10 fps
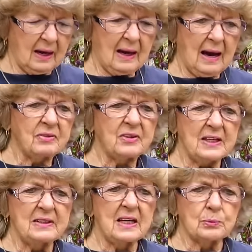I
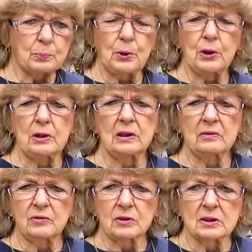think that's pretty
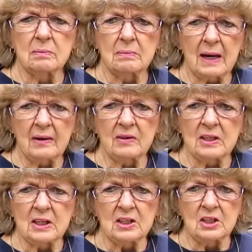good for somebody
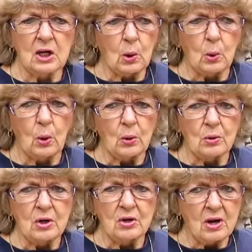that didn't know
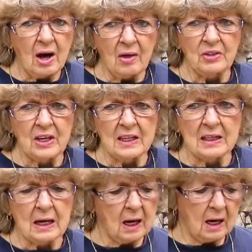
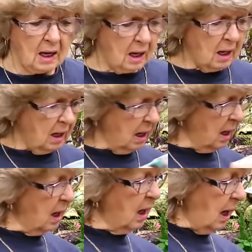nothing
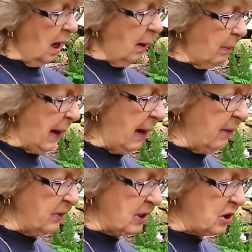
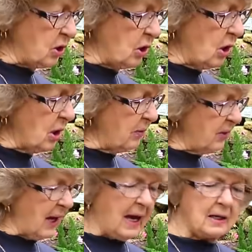about this stuff
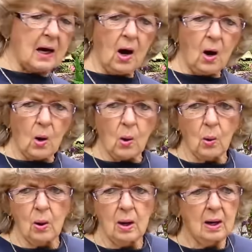at
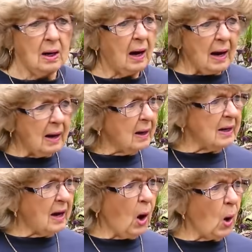all. I,
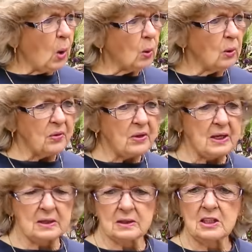all of
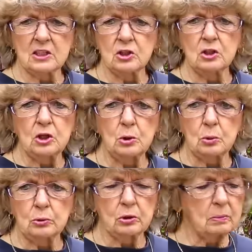this is new
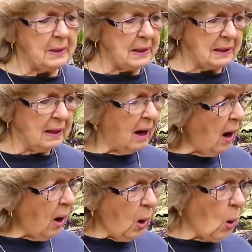to me
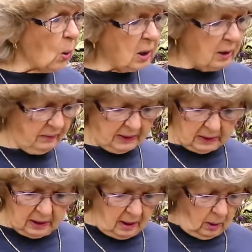all of
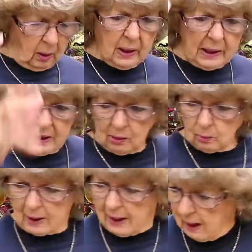it. Well, anyway,